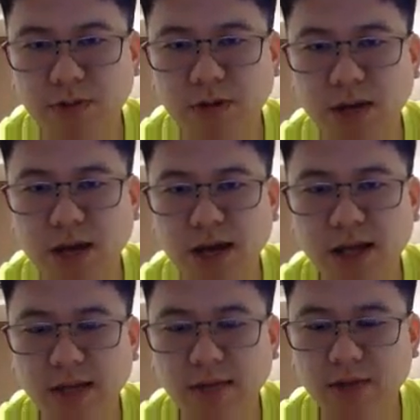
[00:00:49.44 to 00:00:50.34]
okay, high
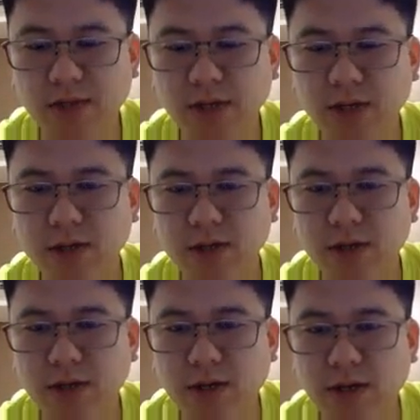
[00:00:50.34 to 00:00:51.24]
temperature.
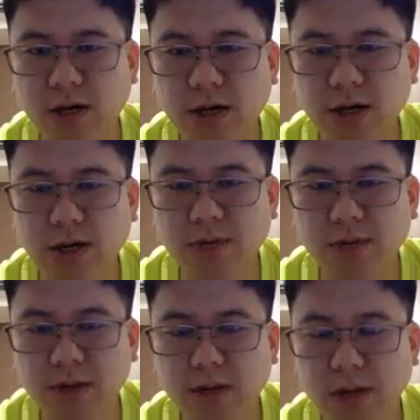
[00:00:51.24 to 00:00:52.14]
Um,
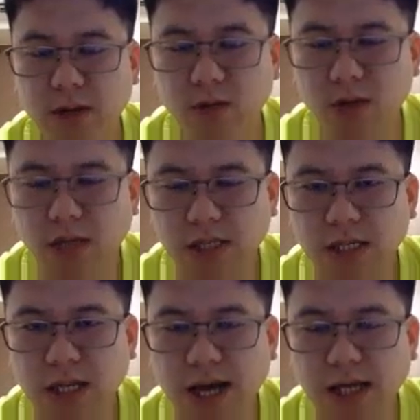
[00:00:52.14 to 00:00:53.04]
and where is
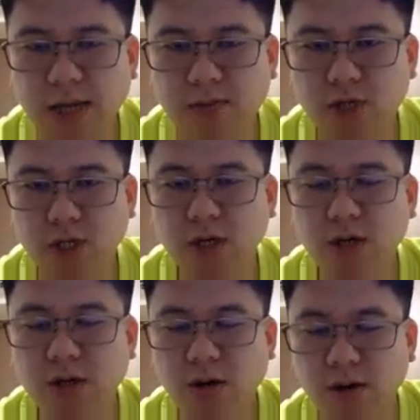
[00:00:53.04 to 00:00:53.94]
this high temperature
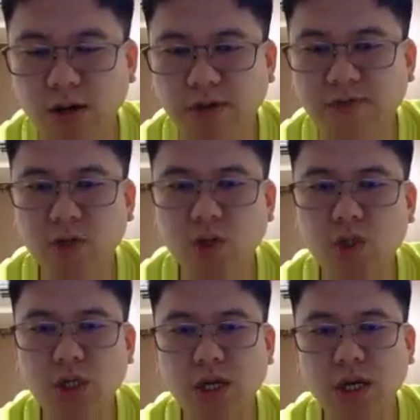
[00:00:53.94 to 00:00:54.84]
on Earth?
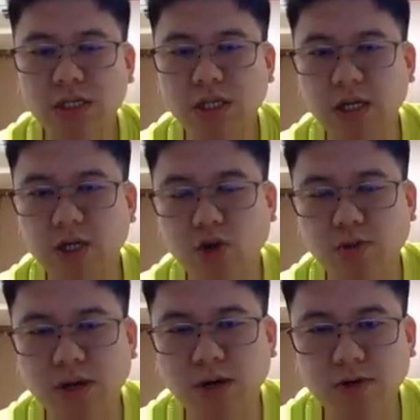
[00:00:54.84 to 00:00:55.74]
Usually is near the
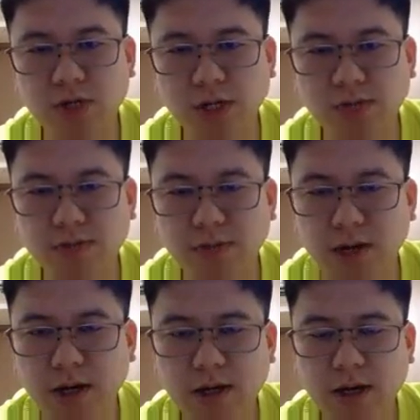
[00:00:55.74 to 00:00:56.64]
tropical region.
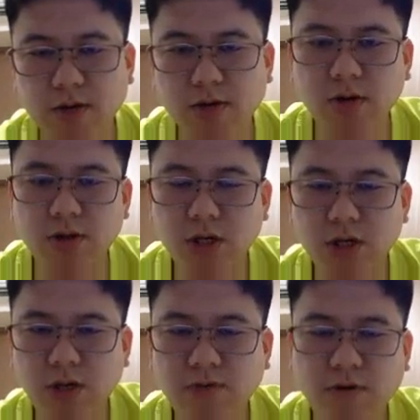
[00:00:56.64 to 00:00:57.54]
Now,
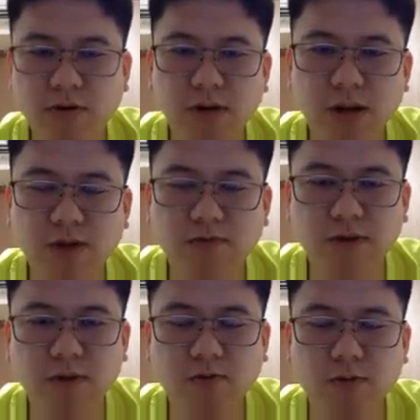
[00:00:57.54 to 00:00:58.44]
condition for relief
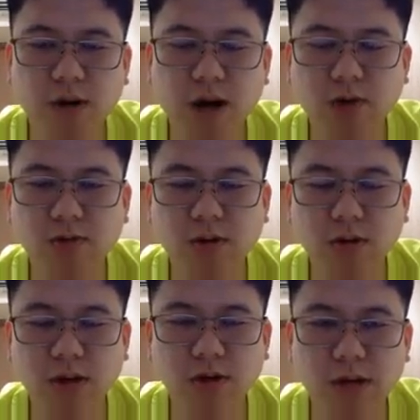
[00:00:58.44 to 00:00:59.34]
rain. How
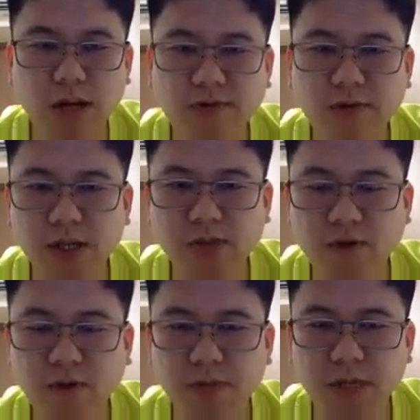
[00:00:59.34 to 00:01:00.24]
the relief rain is
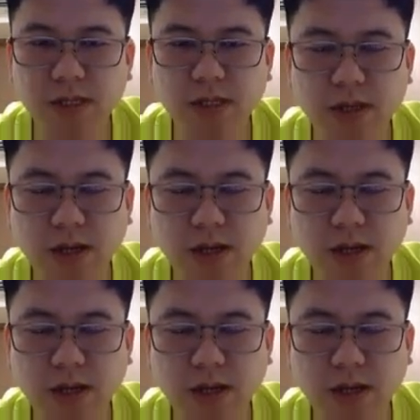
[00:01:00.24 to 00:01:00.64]
formed is